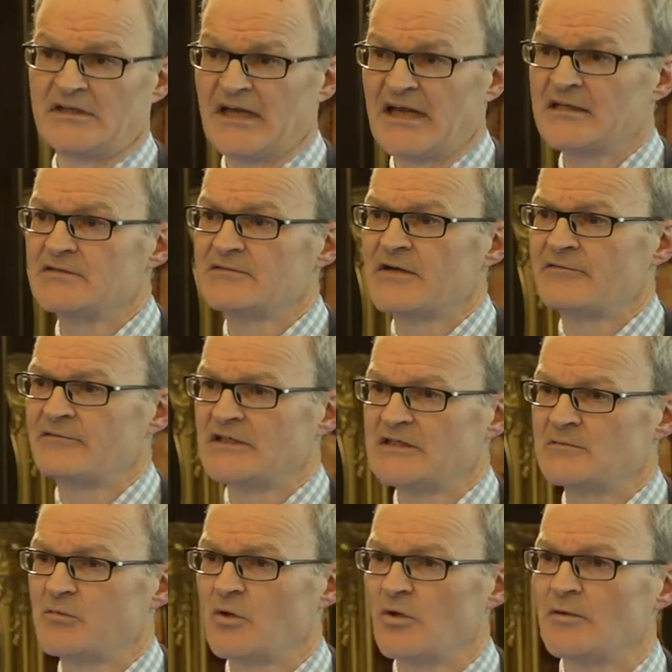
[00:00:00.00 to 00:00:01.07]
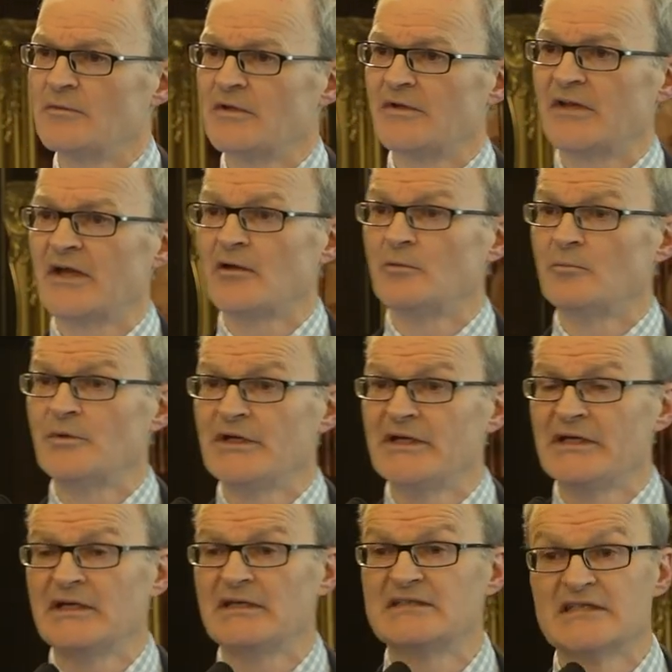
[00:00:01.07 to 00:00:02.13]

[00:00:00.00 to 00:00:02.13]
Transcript: the end of every deployment they'll be